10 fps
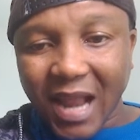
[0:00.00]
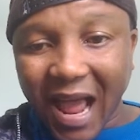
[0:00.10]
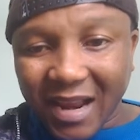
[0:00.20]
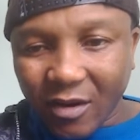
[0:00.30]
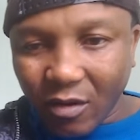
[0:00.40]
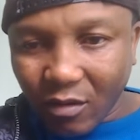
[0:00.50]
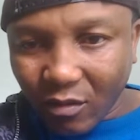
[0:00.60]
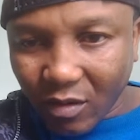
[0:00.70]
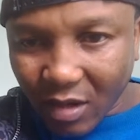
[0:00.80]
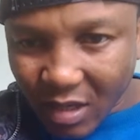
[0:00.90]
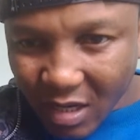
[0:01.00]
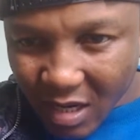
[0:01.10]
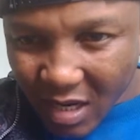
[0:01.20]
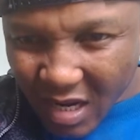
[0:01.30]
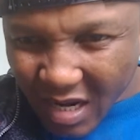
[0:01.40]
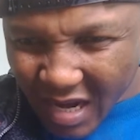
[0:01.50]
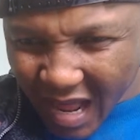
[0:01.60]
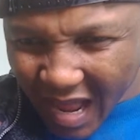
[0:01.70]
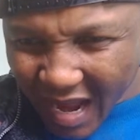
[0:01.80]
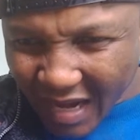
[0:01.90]
9
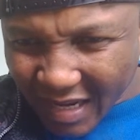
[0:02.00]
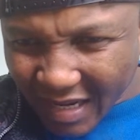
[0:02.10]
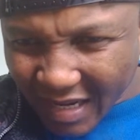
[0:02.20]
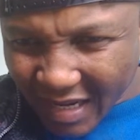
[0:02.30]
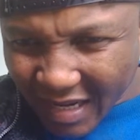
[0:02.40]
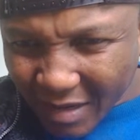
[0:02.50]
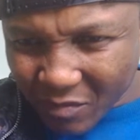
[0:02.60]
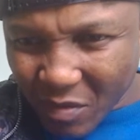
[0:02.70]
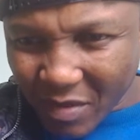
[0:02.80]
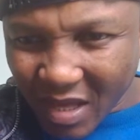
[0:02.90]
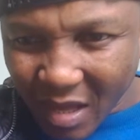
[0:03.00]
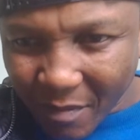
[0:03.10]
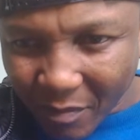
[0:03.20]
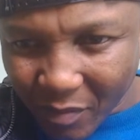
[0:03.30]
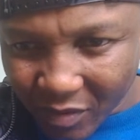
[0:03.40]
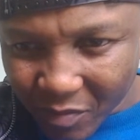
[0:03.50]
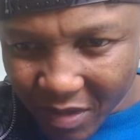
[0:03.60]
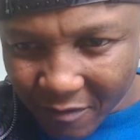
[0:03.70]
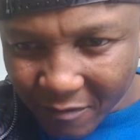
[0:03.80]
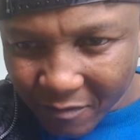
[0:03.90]
9 must be b here, my power
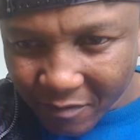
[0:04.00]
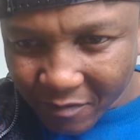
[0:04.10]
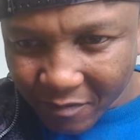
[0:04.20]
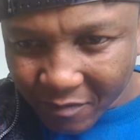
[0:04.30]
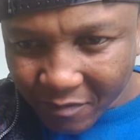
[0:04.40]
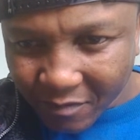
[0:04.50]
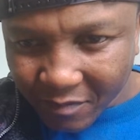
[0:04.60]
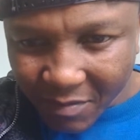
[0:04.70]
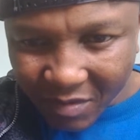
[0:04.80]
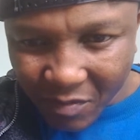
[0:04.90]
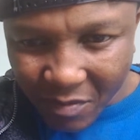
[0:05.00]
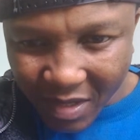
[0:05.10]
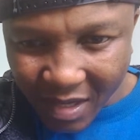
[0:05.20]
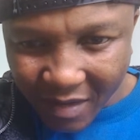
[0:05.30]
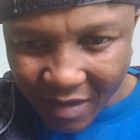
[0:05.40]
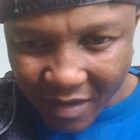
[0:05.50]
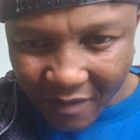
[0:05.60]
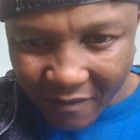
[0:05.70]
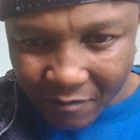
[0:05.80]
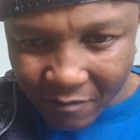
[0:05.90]
b. It must be b here.
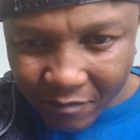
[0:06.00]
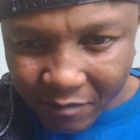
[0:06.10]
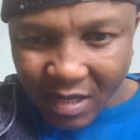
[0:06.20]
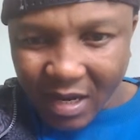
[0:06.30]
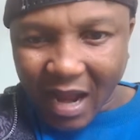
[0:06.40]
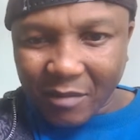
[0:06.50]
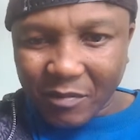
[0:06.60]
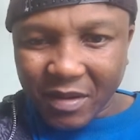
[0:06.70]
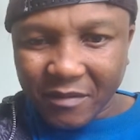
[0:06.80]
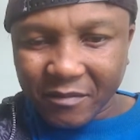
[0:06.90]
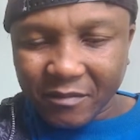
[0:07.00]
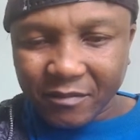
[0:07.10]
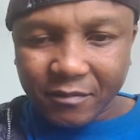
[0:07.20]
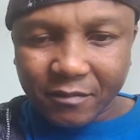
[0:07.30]
9b.